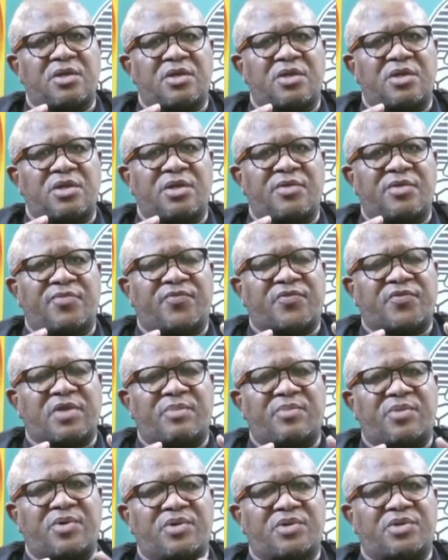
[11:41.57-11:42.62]
if
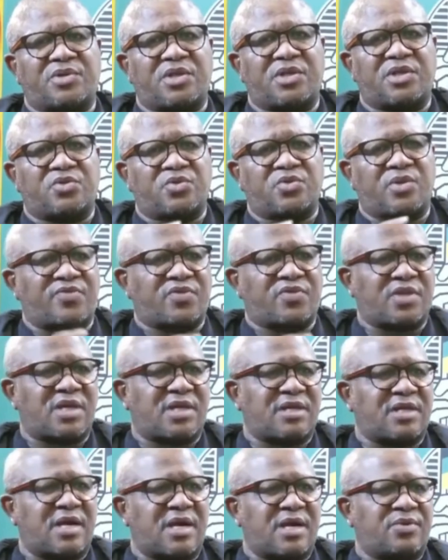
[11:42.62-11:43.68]
somebody says you have sold
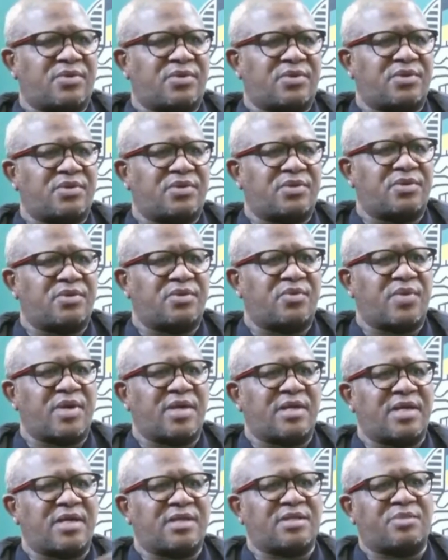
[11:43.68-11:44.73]
out, where
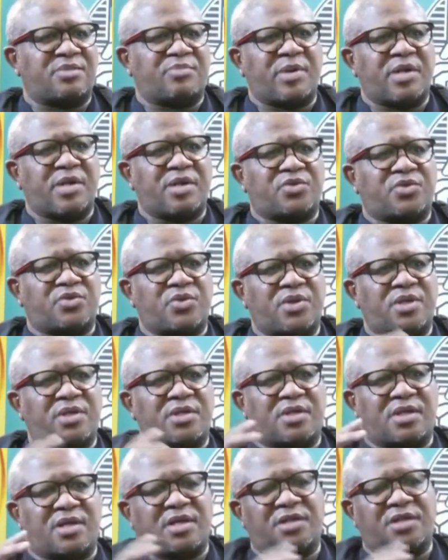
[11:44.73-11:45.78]
does it place you in
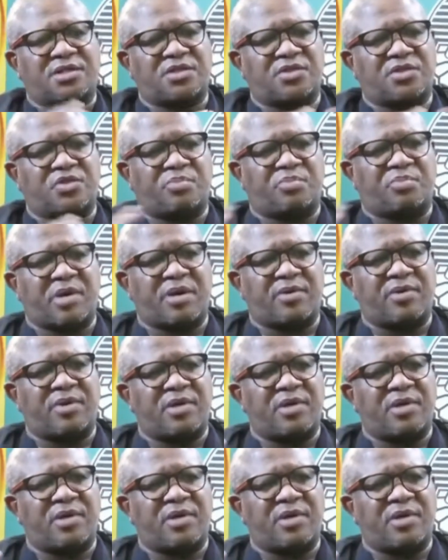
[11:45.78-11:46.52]
relation to power?